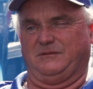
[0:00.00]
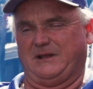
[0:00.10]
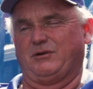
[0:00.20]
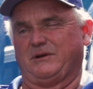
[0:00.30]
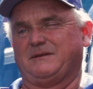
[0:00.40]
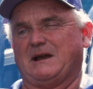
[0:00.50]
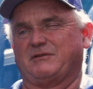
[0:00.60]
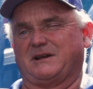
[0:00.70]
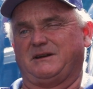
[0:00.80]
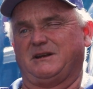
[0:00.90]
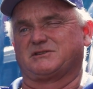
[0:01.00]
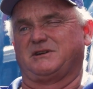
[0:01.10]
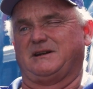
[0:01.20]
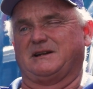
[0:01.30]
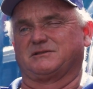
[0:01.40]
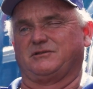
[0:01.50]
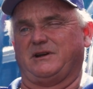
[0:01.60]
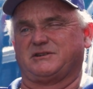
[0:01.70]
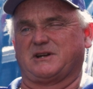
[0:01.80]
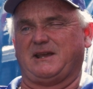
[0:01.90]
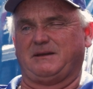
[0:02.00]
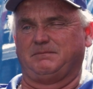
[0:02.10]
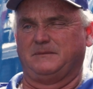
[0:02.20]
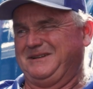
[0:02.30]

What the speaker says: They don't get that recognition, and that's a great shame.